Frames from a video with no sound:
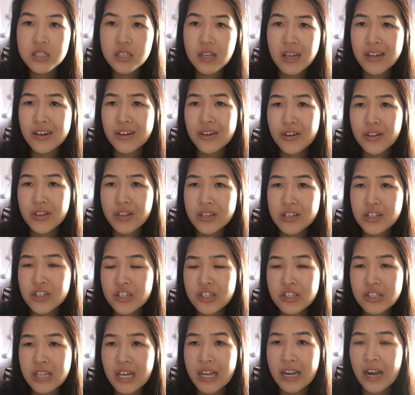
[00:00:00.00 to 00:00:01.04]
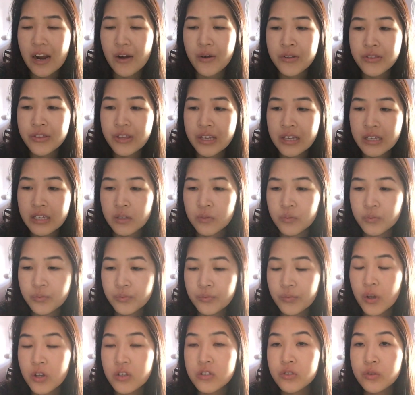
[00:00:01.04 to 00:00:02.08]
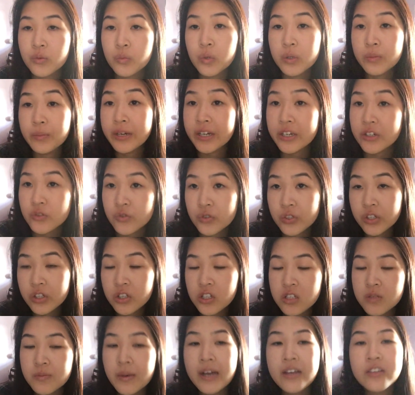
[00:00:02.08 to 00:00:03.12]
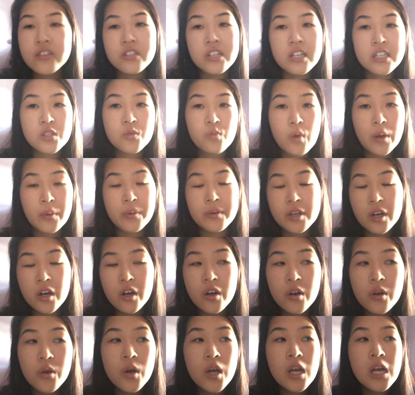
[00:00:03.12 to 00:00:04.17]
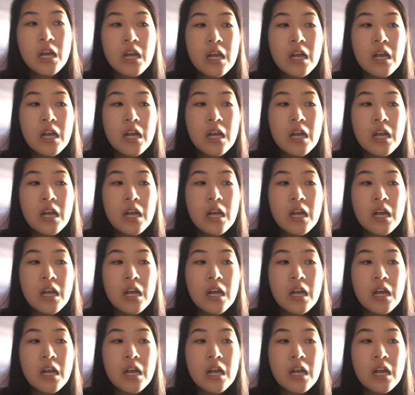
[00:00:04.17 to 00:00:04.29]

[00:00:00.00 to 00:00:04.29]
I don't know that's just not our thing and also Woodbury is really close by so that's why we go